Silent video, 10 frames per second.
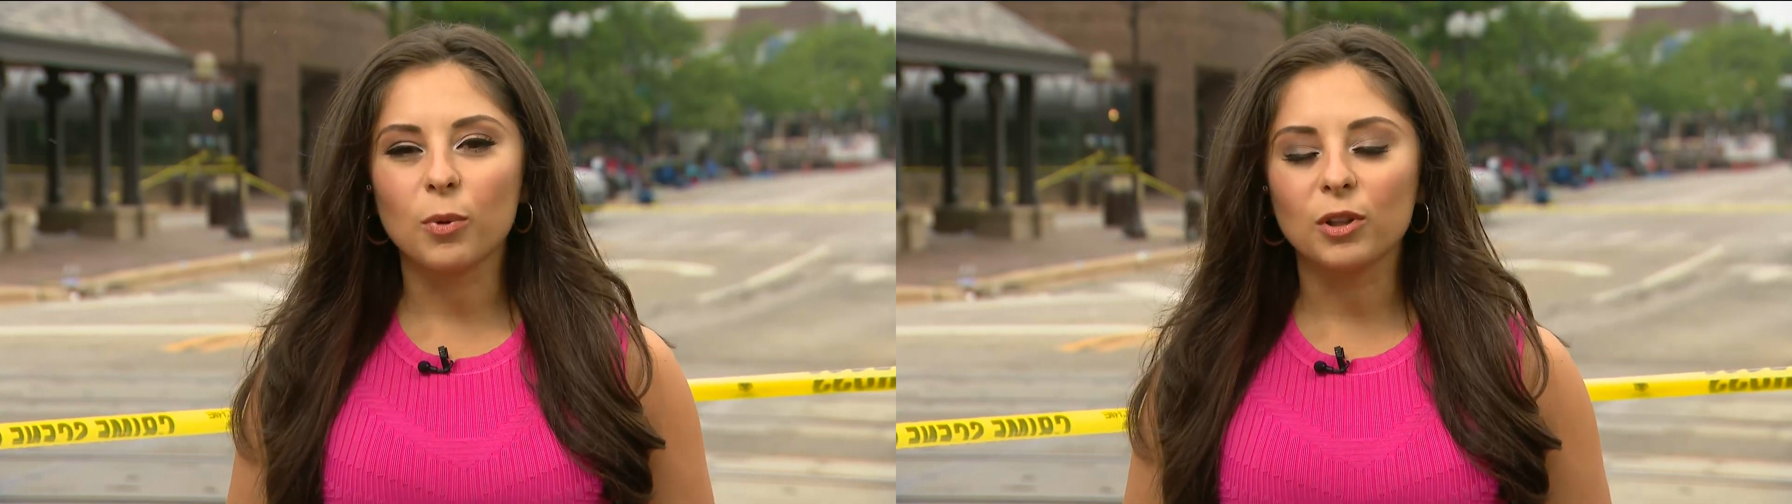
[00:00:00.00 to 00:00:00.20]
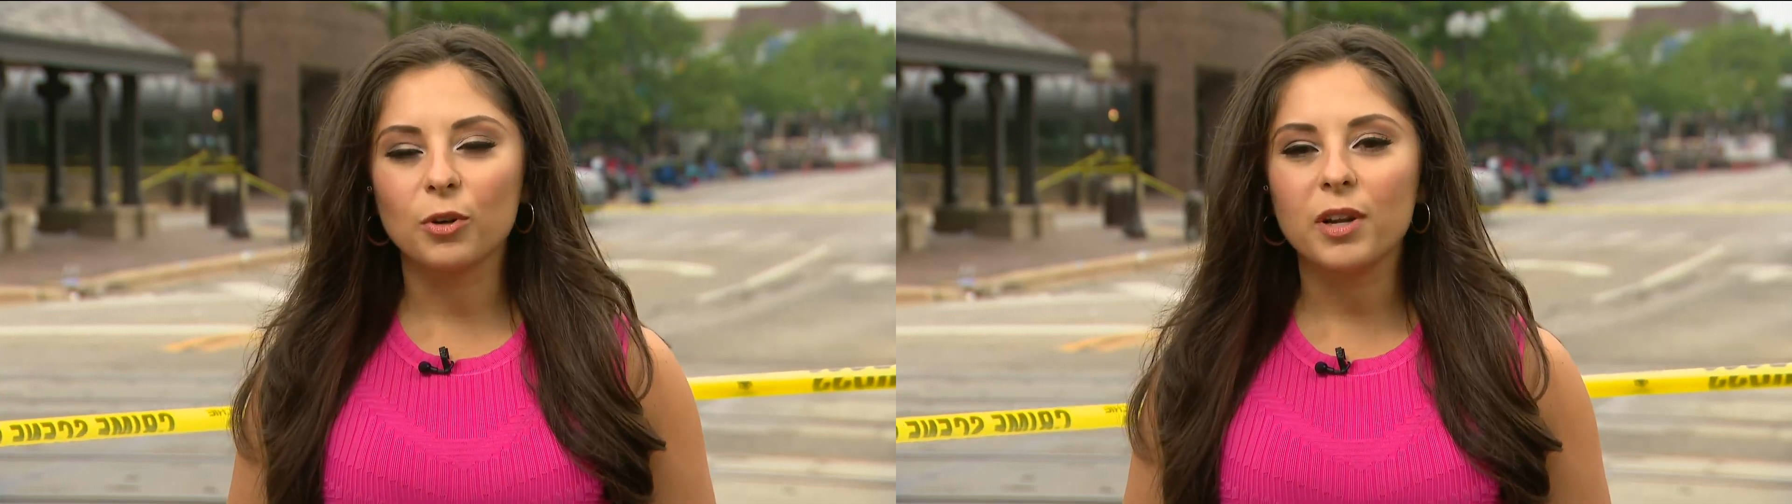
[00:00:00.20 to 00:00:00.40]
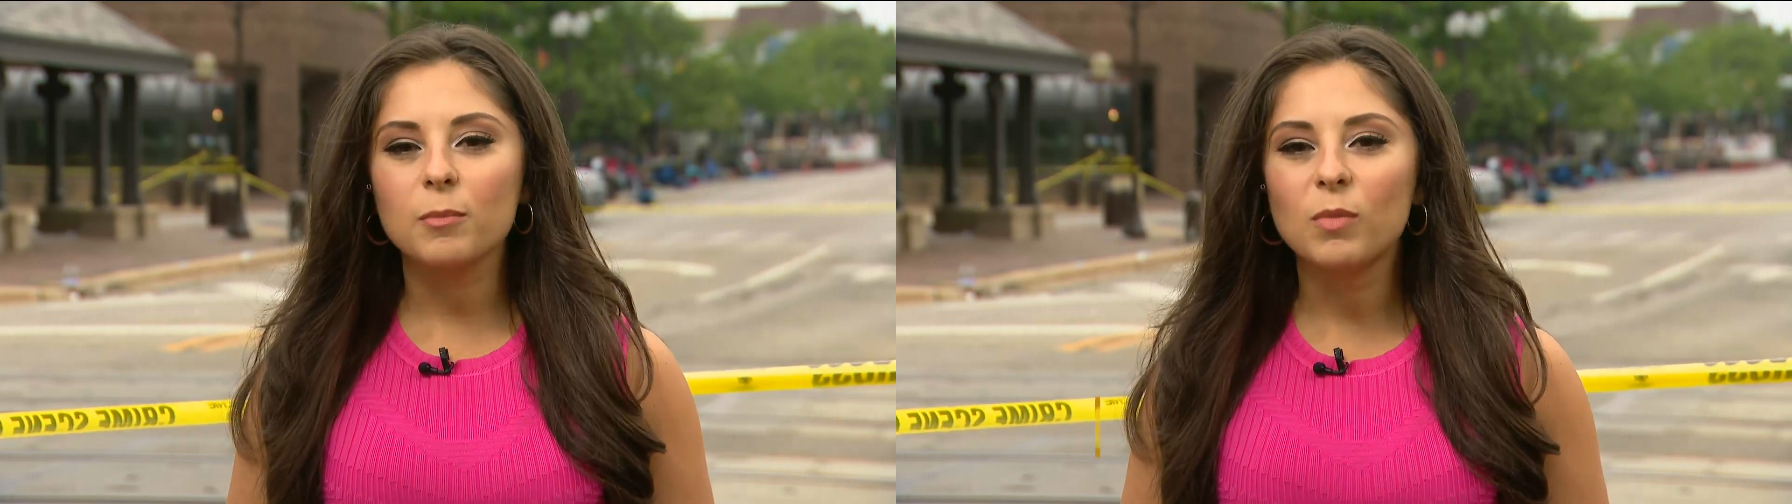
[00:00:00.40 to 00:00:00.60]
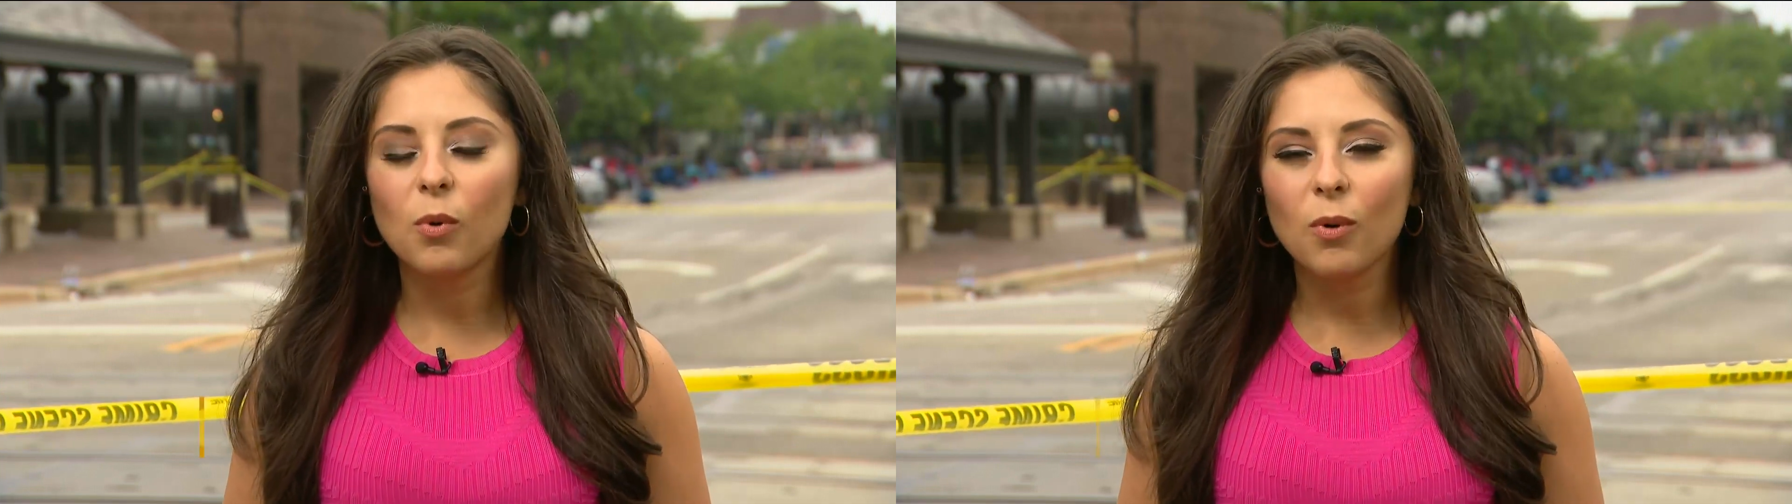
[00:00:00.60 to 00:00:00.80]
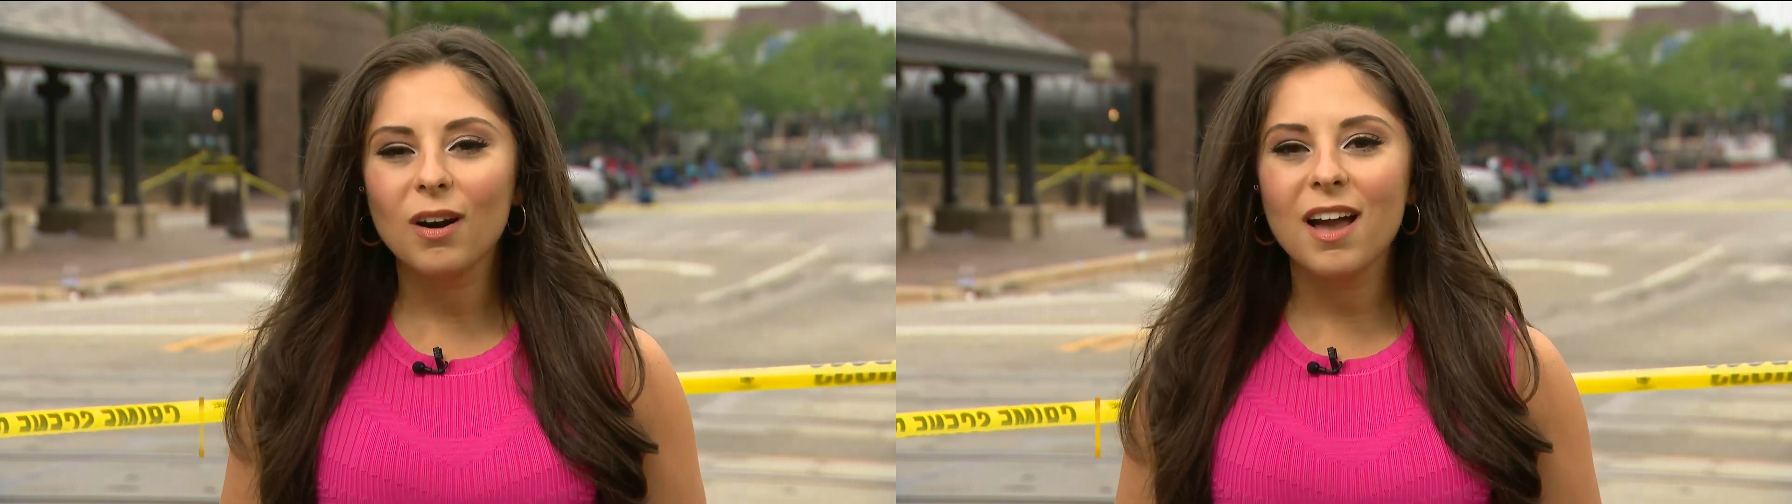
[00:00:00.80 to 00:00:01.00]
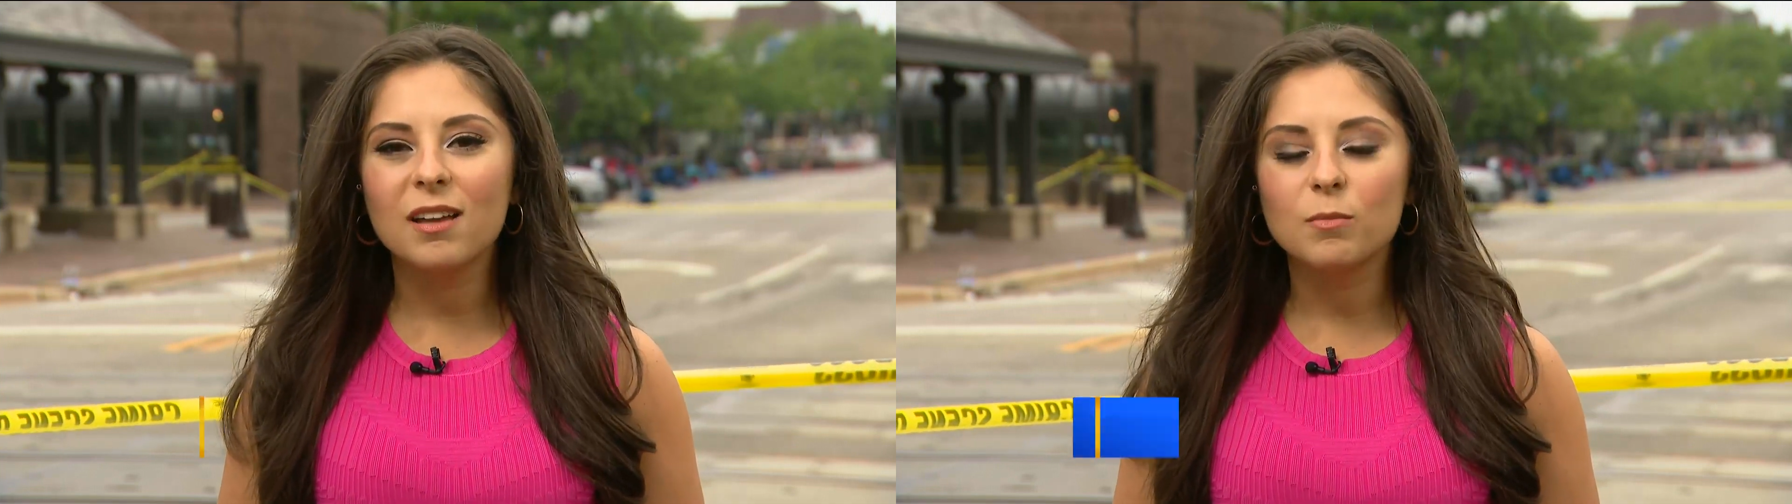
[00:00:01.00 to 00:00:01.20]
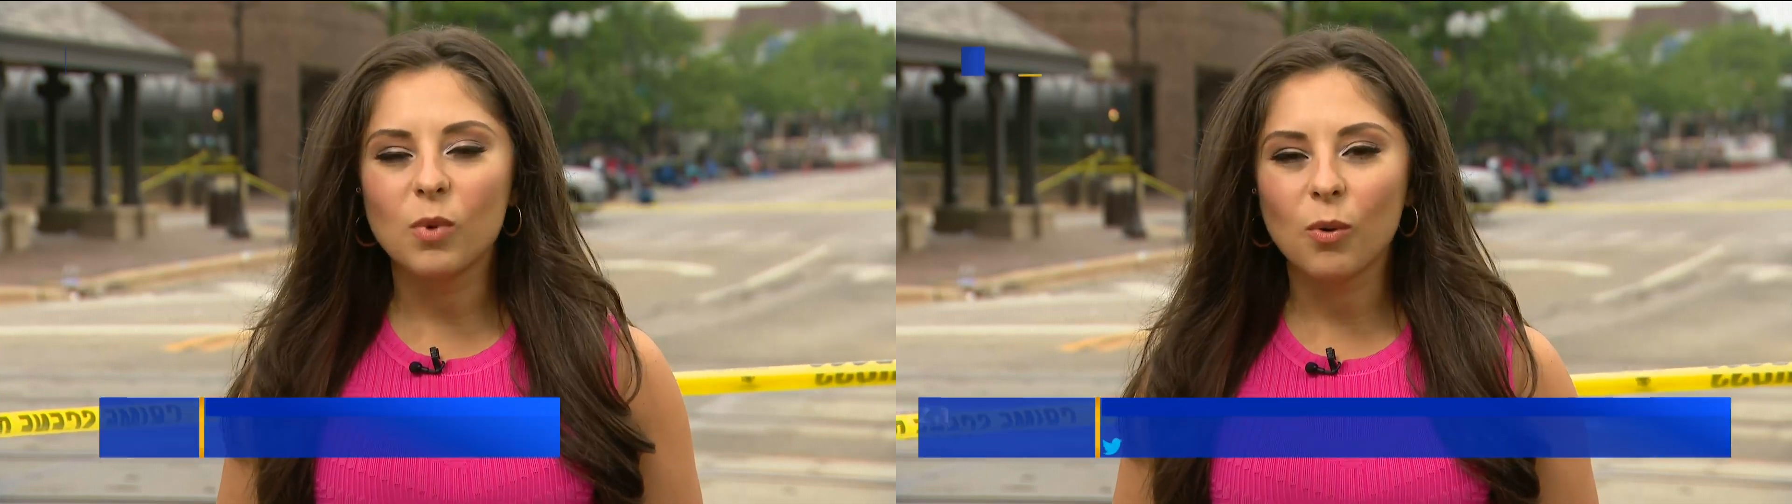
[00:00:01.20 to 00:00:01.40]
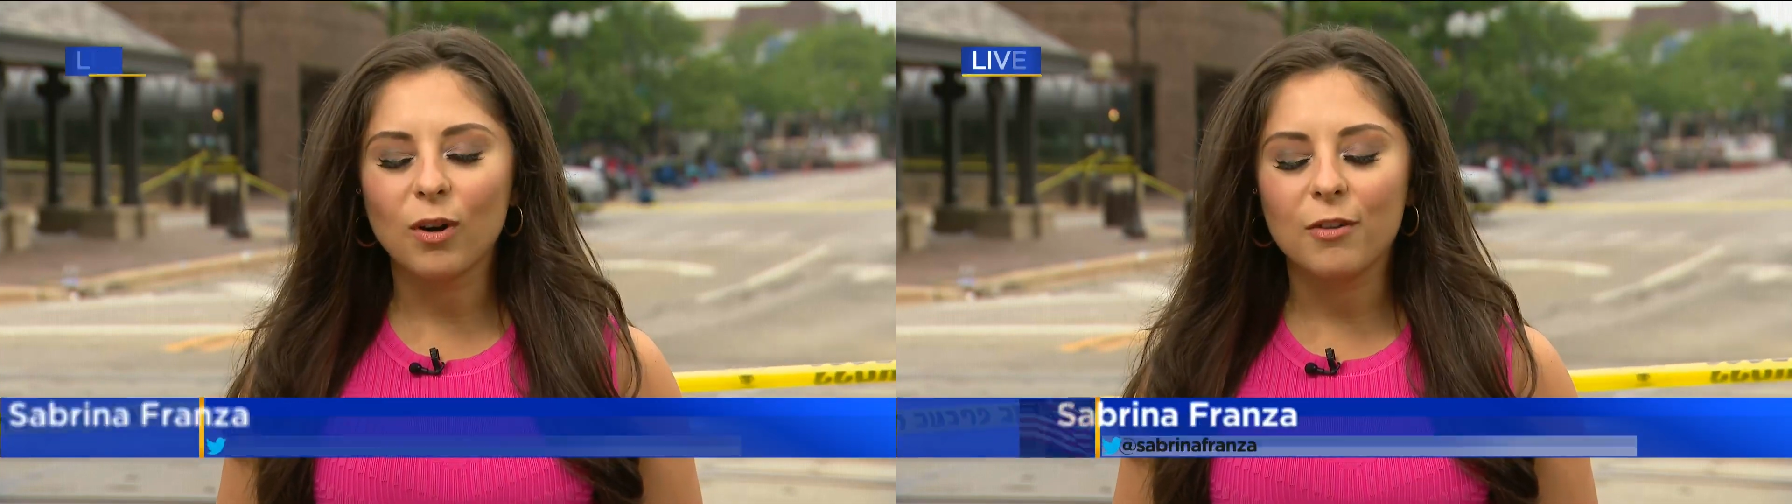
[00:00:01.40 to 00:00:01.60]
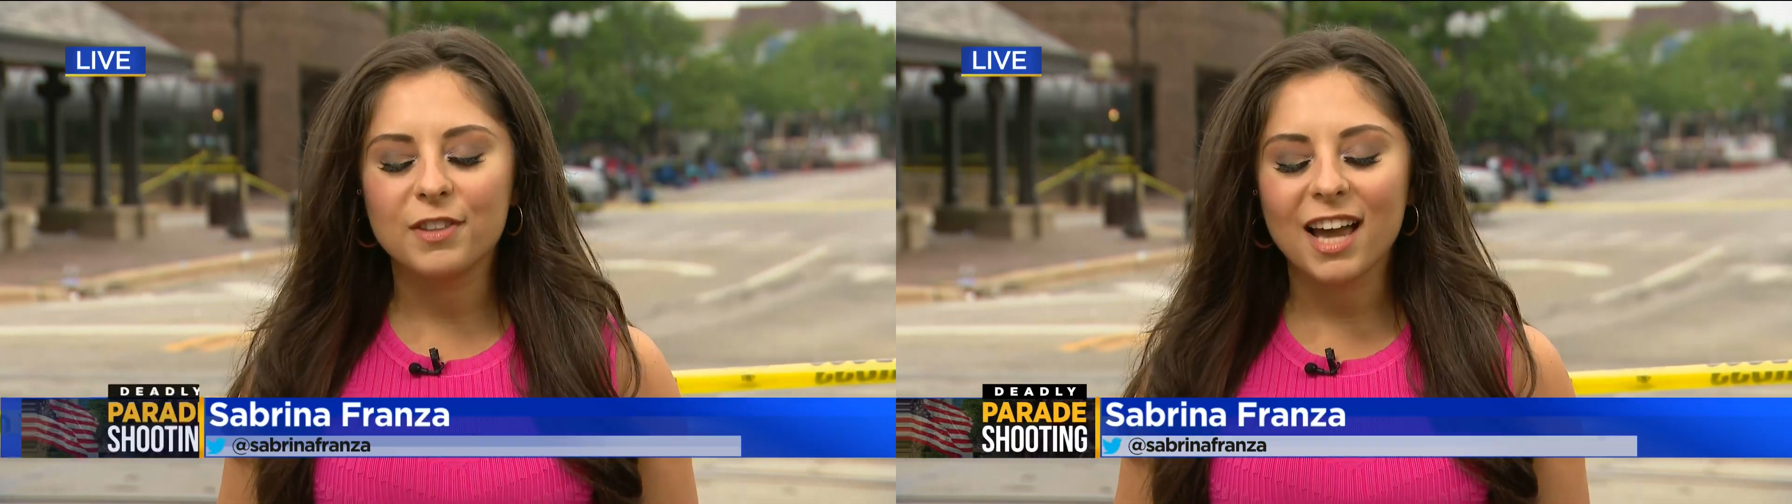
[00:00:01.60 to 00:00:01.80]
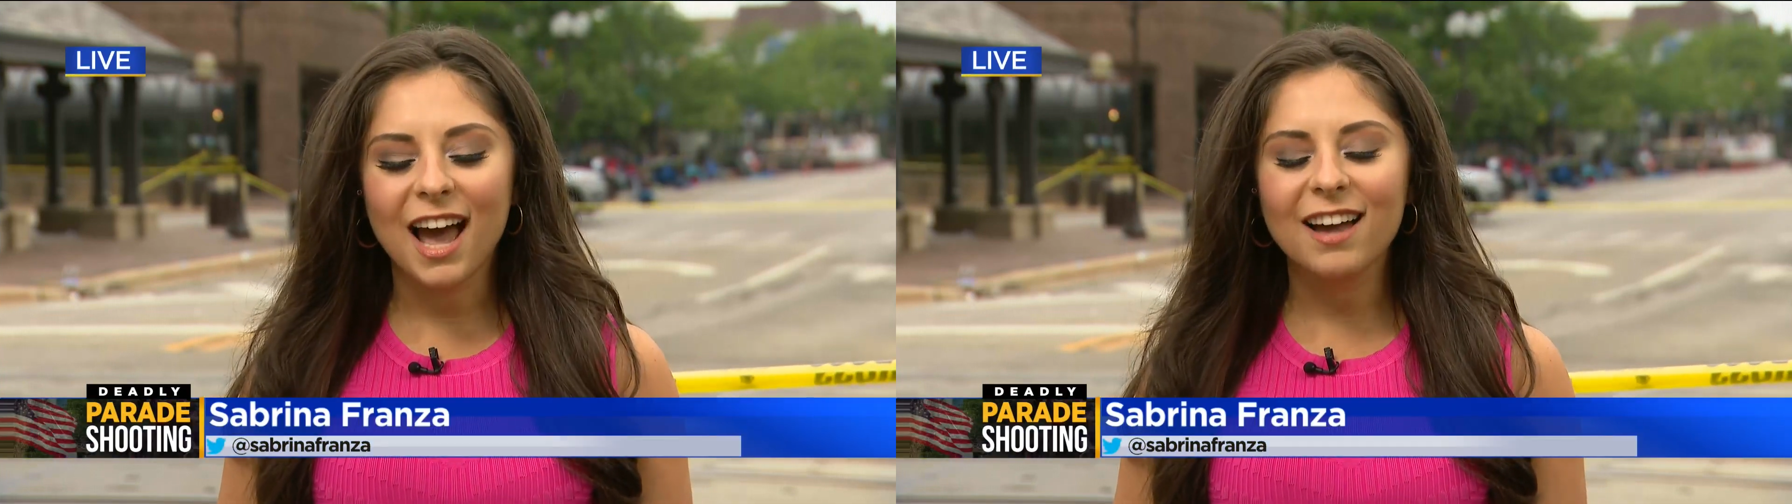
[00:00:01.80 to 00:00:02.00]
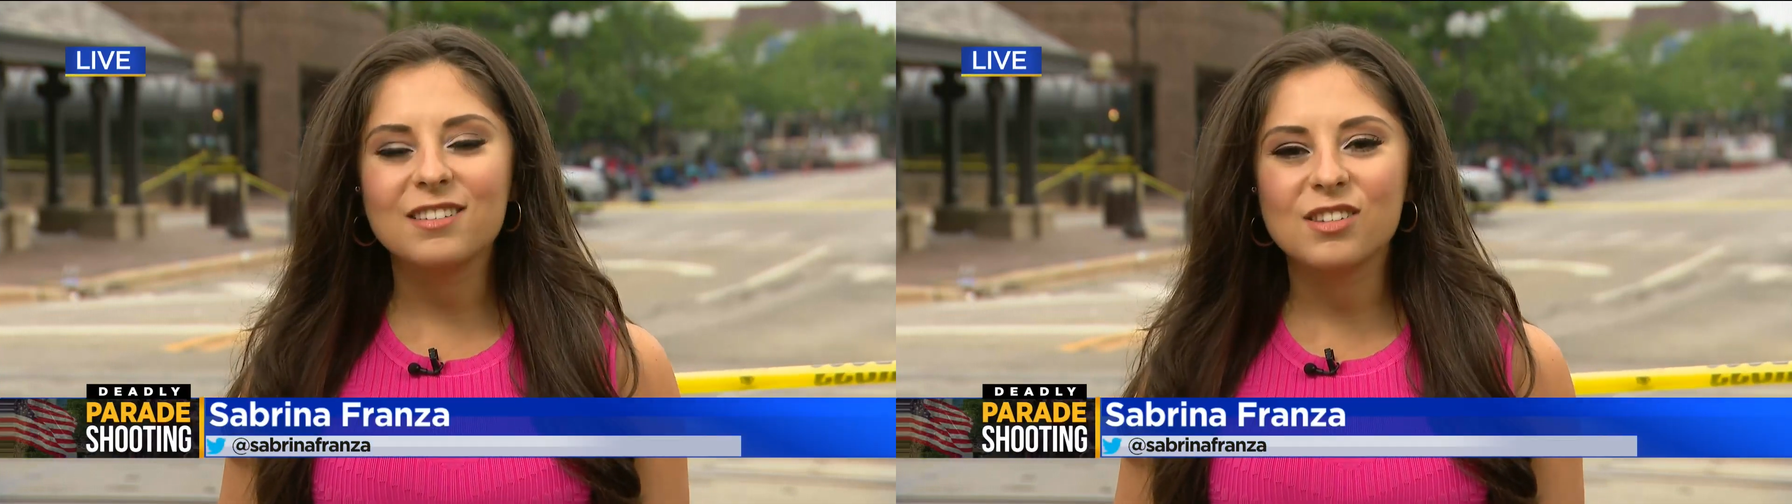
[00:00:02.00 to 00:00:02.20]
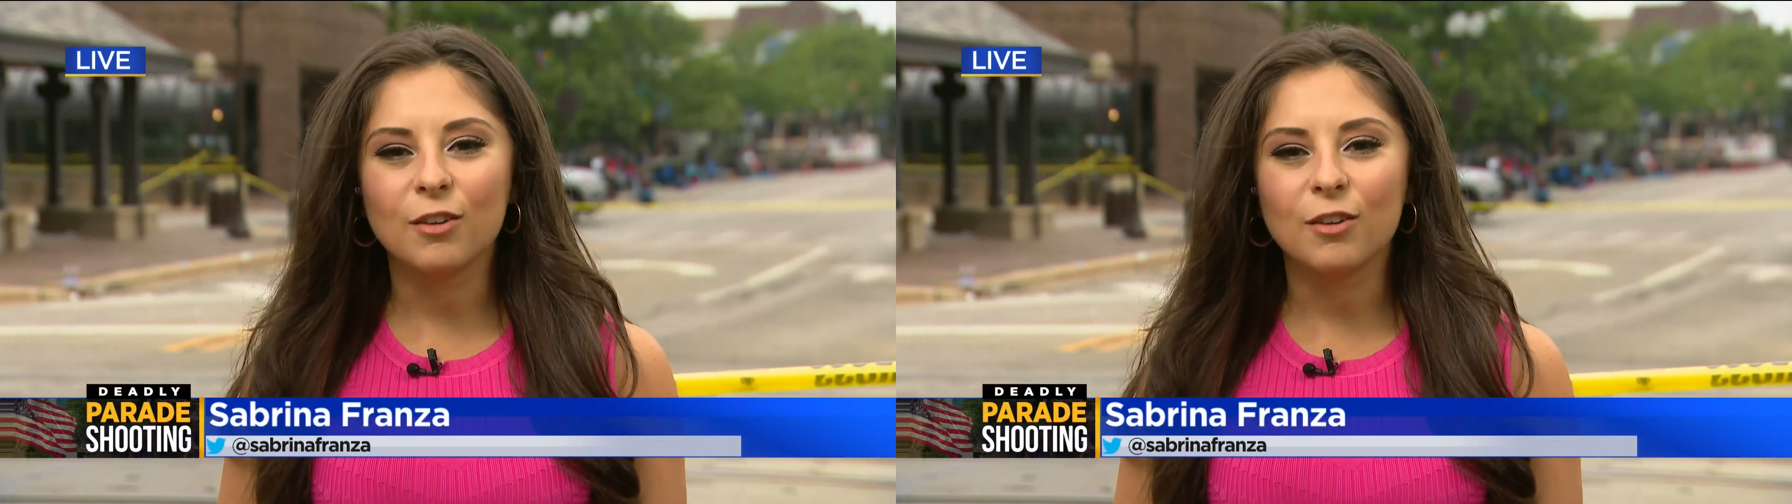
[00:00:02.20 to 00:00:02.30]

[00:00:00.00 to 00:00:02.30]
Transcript: we're learning more and more of the acts